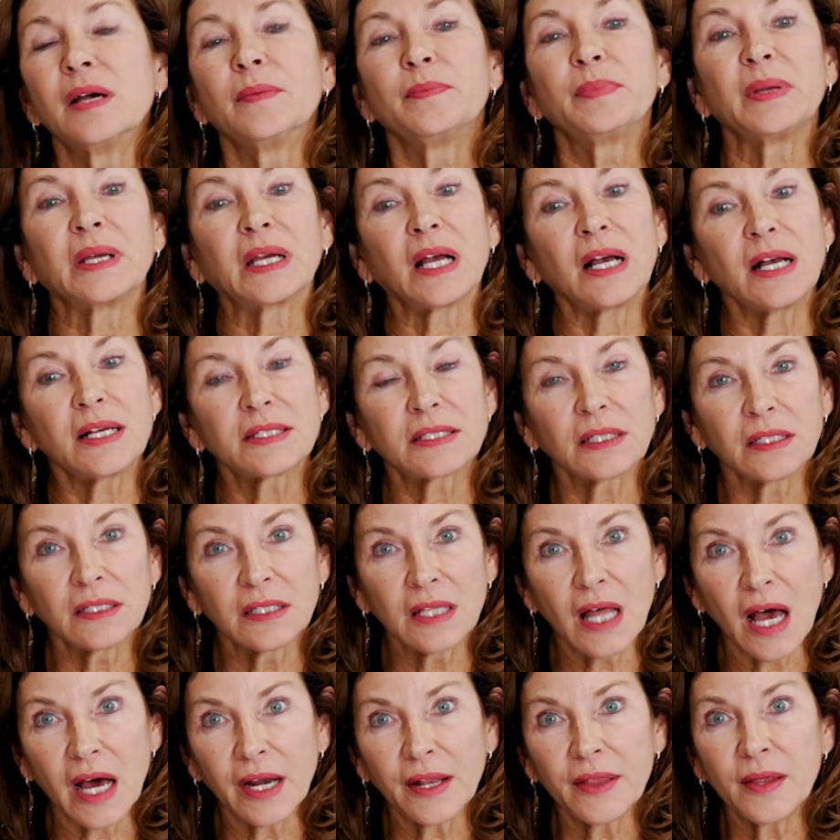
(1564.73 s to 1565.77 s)
Because a
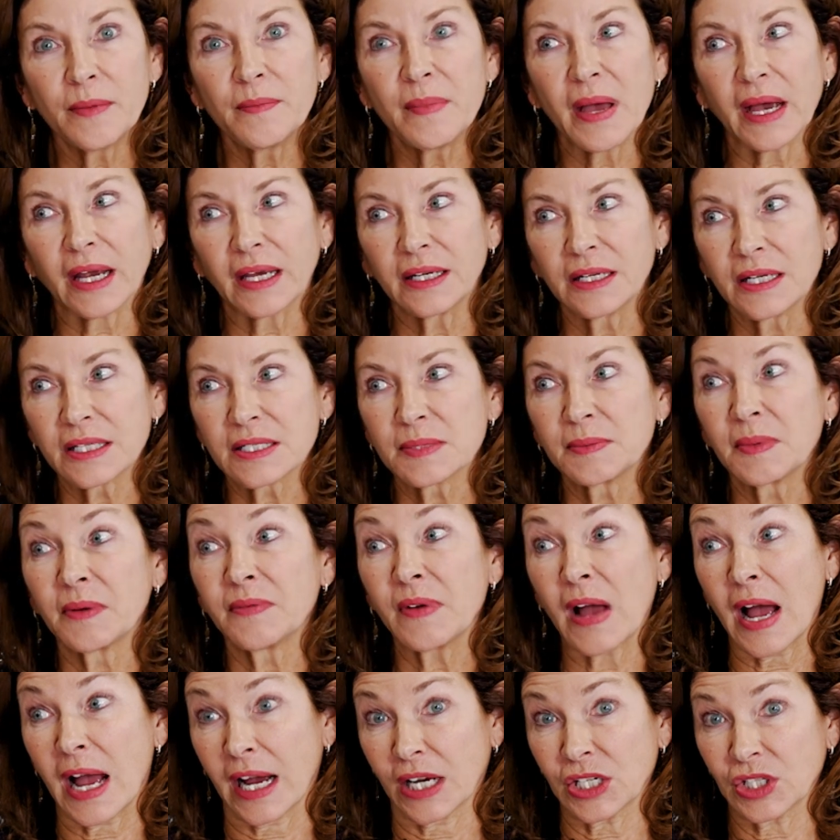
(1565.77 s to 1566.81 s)
lot of the mechanism
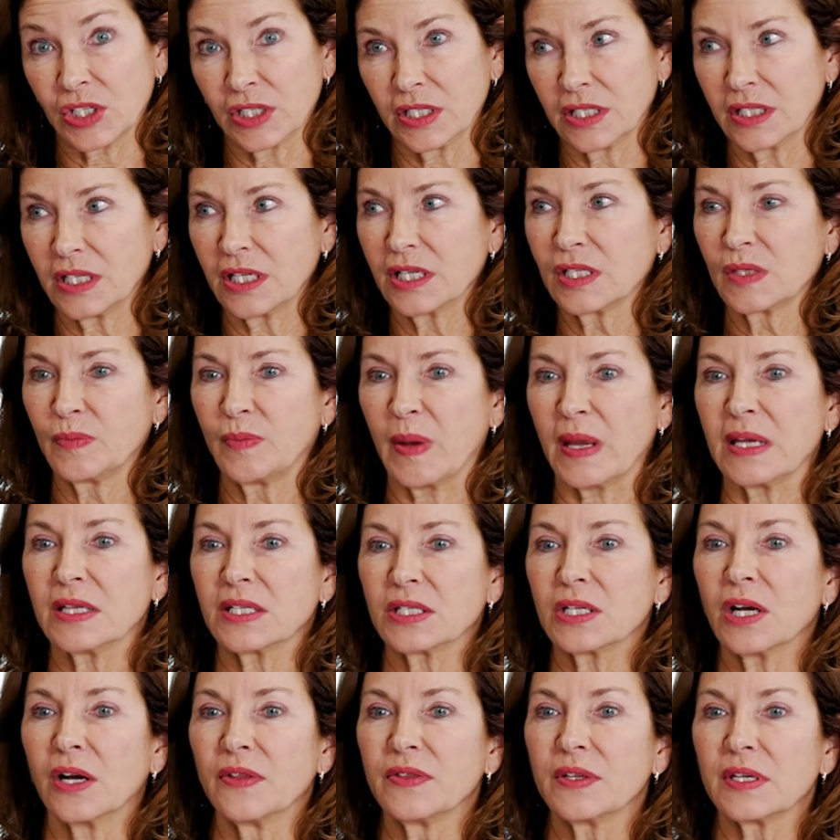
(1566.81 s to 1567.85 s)
of action is
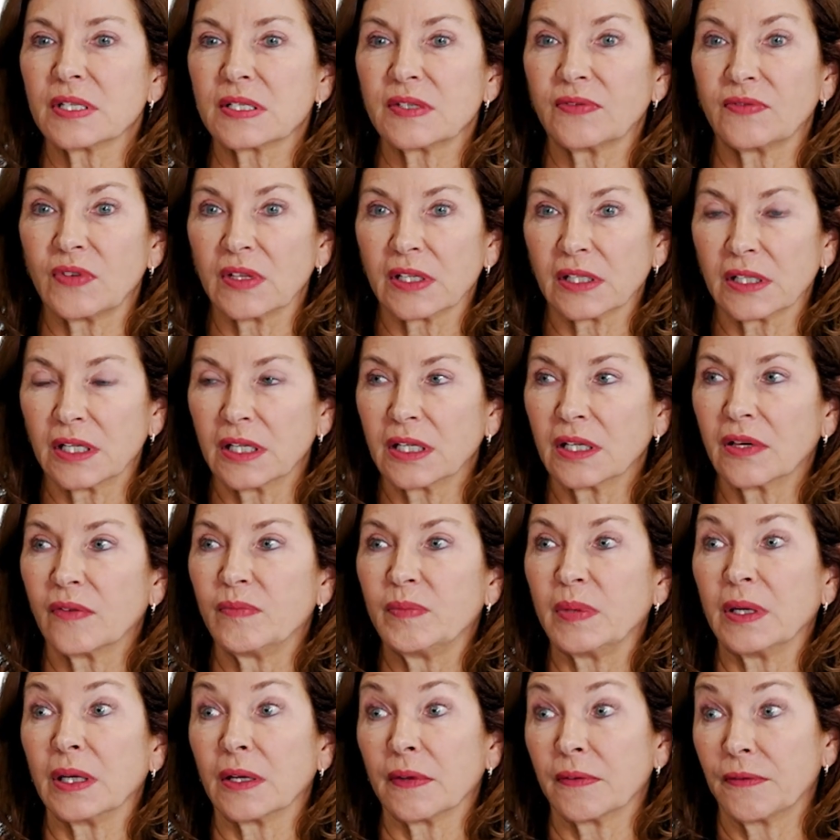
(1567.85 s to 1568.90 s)
based on this feeling
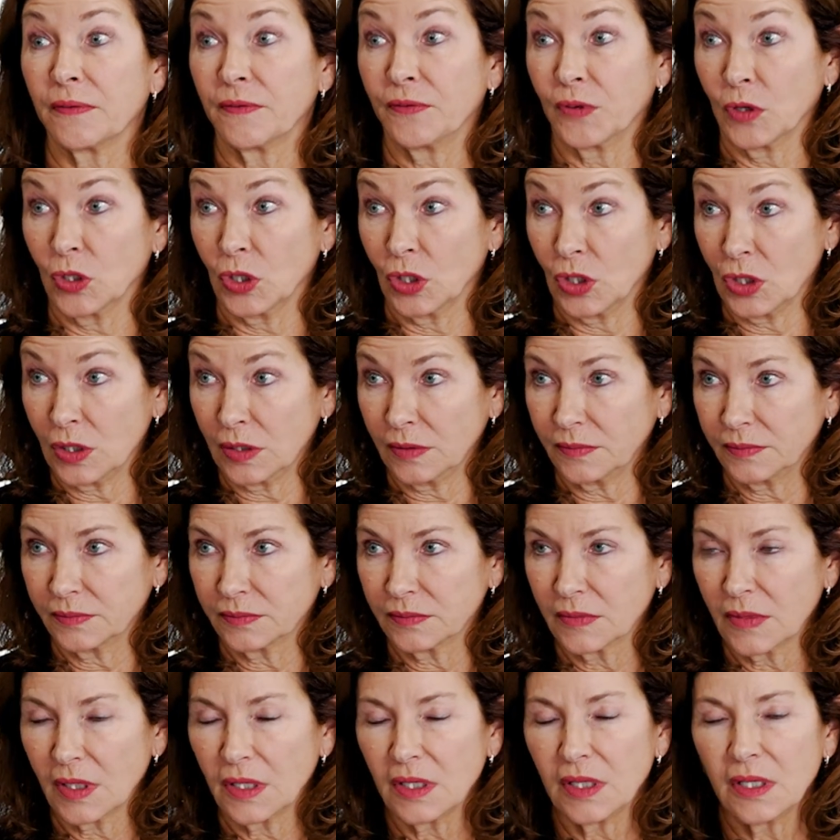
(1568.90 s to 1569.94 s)
of being full.
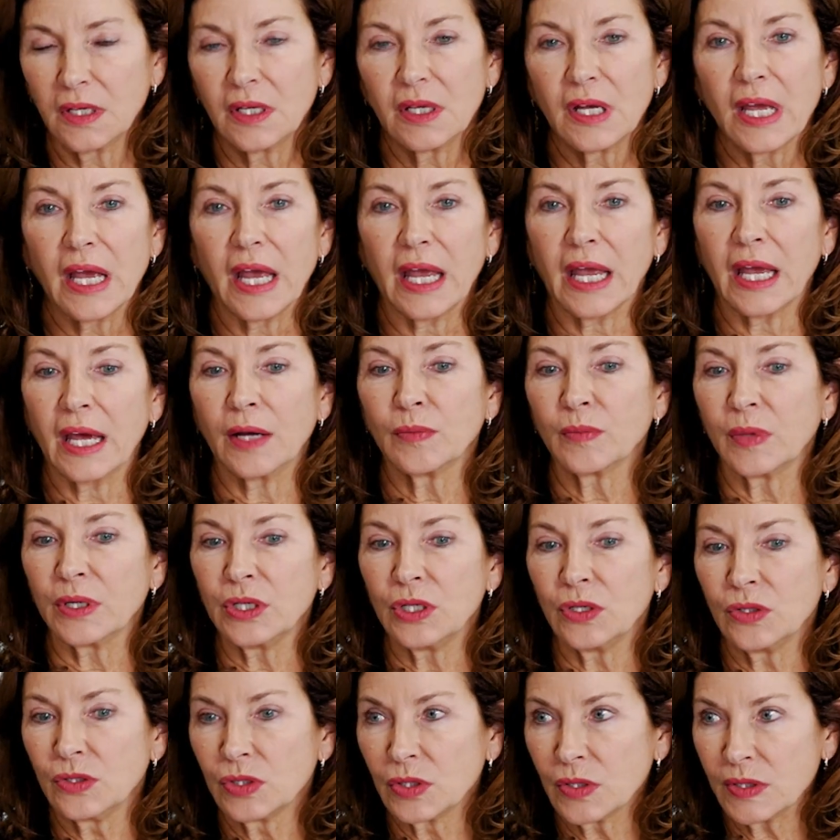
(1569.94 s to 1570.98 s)
And
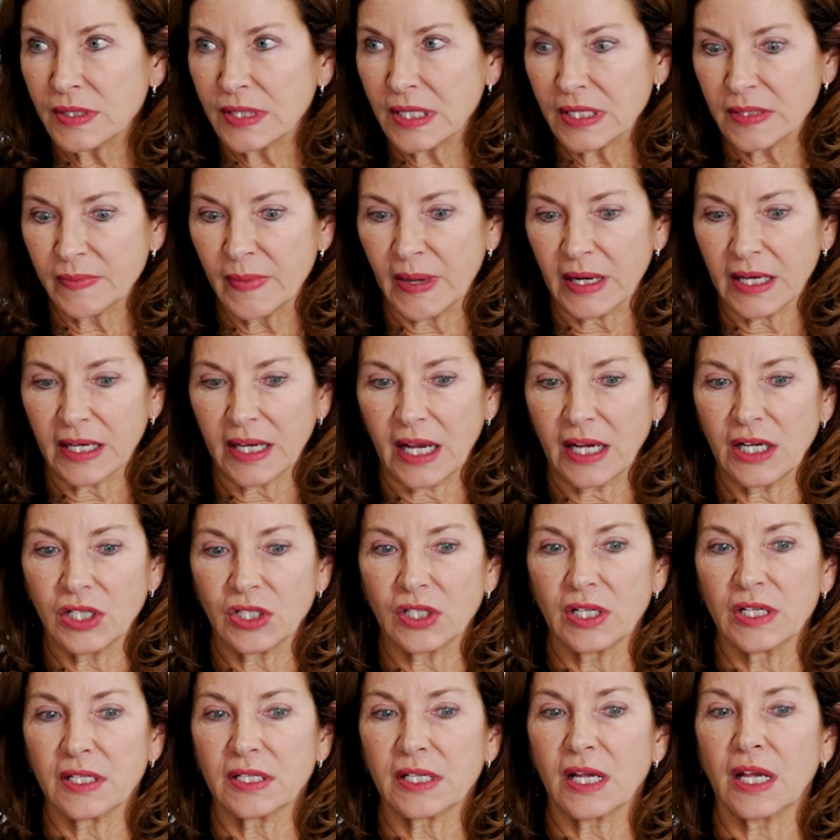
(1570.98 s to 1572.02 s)
when you use these
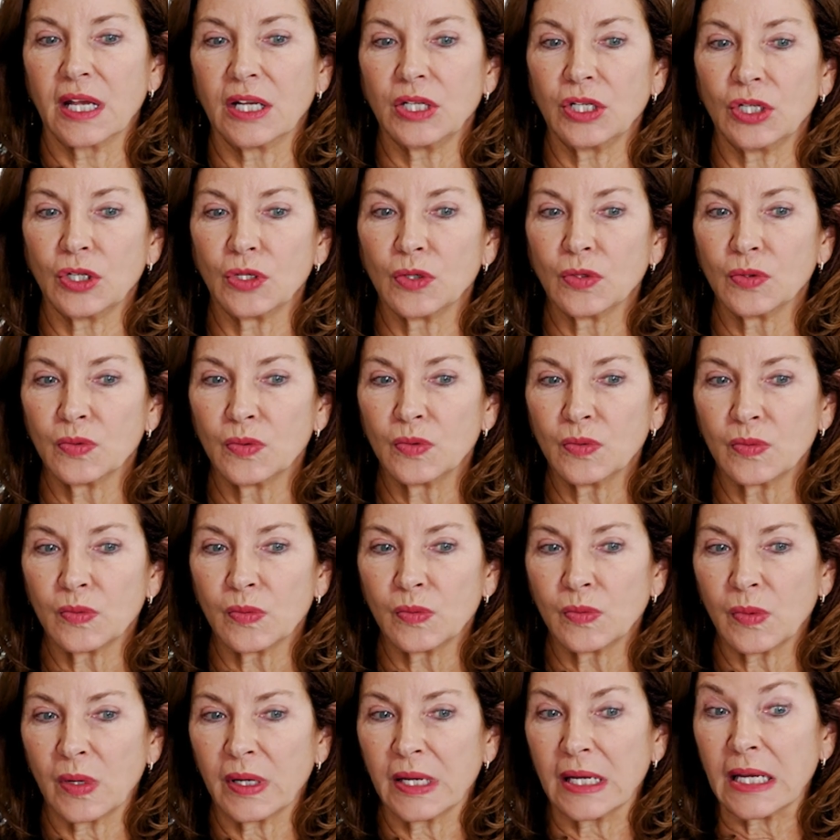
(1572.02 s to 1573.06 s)
medications and you
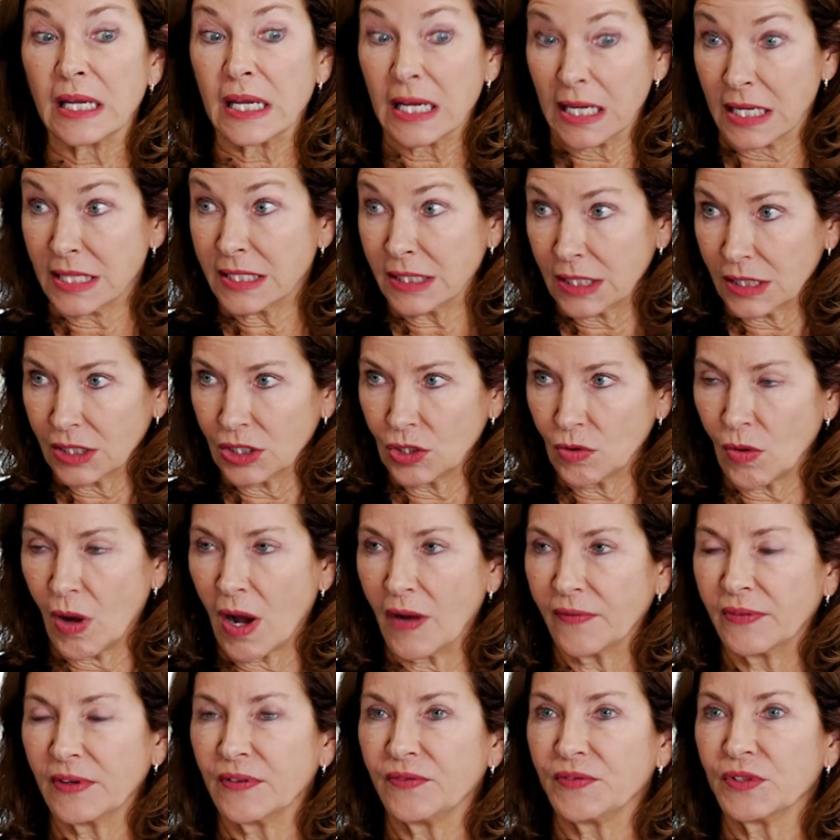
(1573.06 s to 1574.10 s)
eat, you
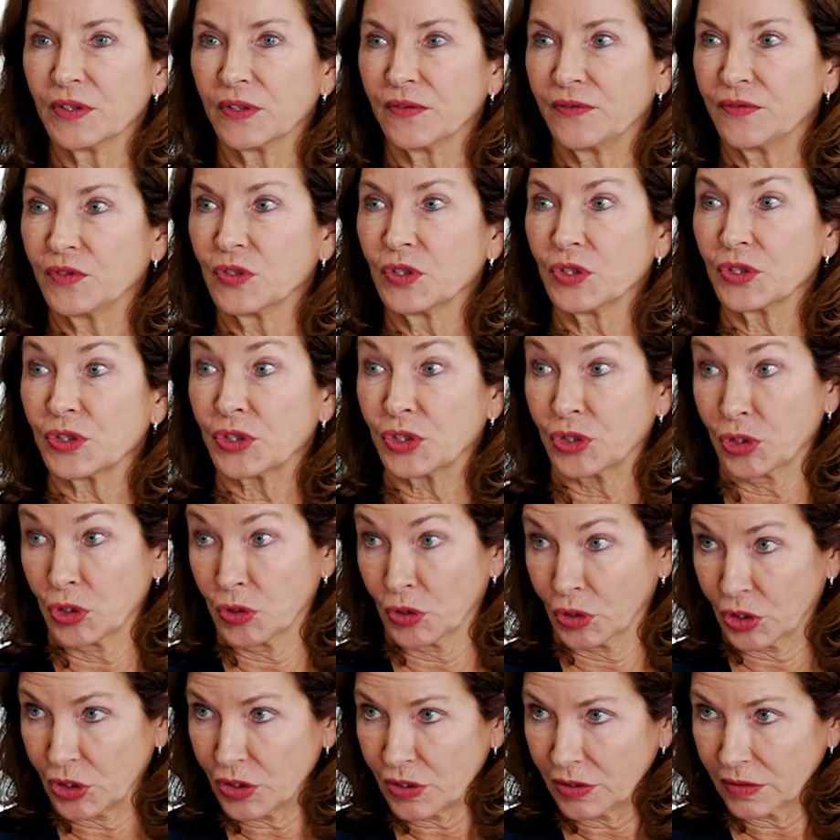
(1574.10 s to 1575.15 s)
often feel full
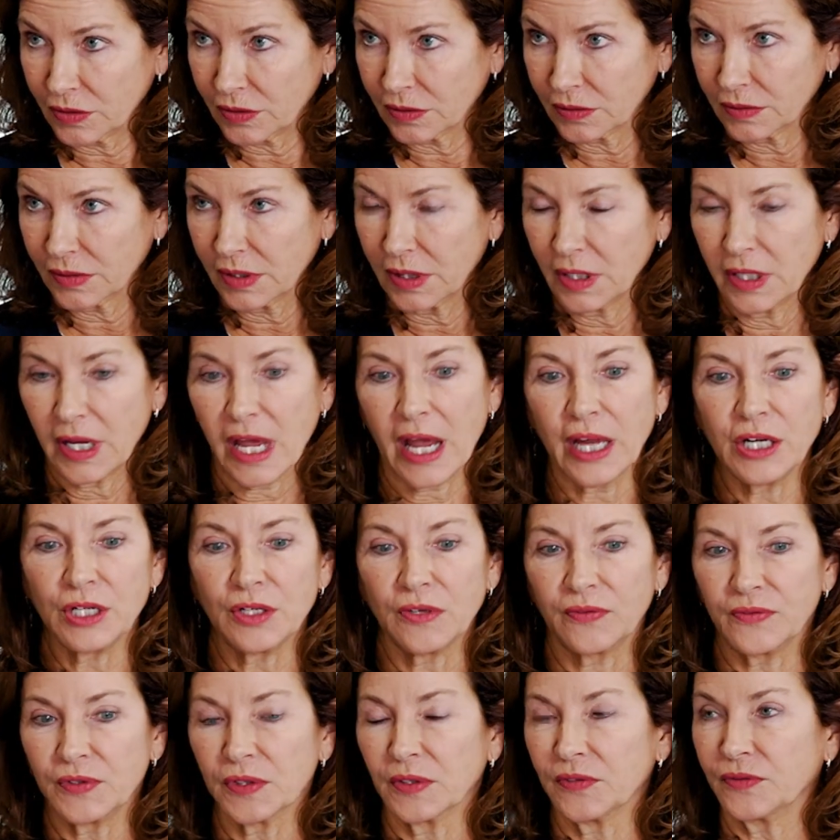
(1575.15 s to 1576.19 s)
sooner and
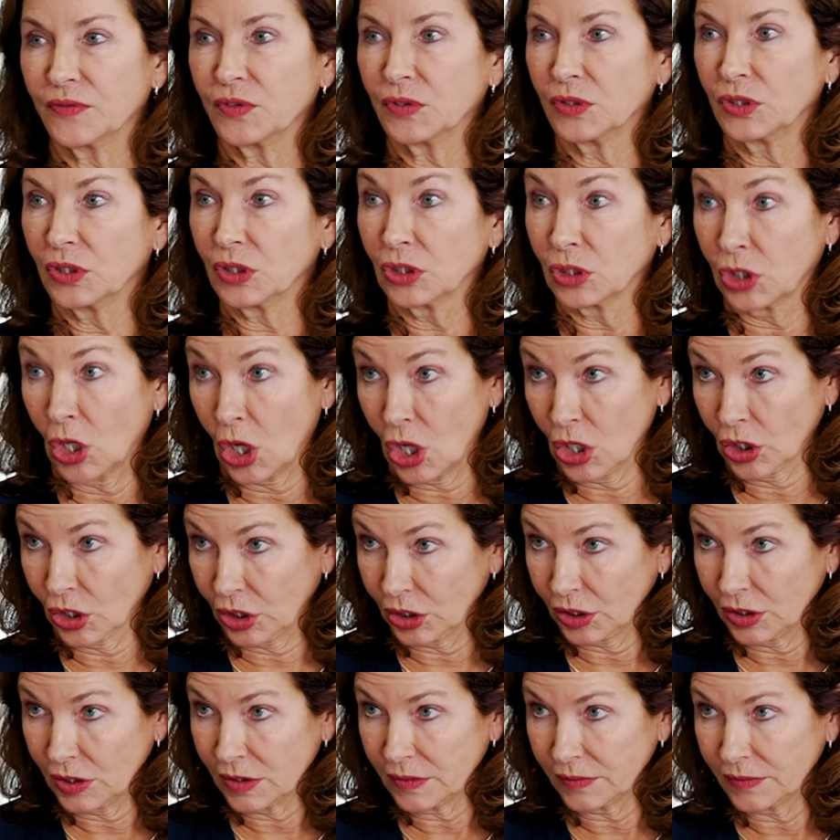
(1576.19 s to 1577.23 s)
you feel full
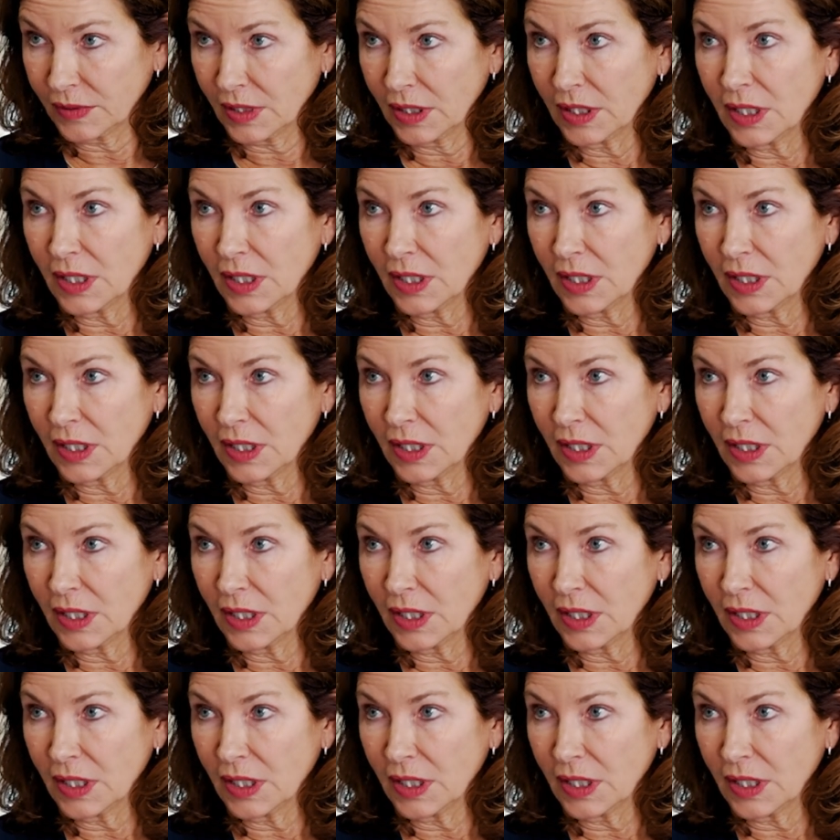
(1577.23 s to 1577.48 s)
longer.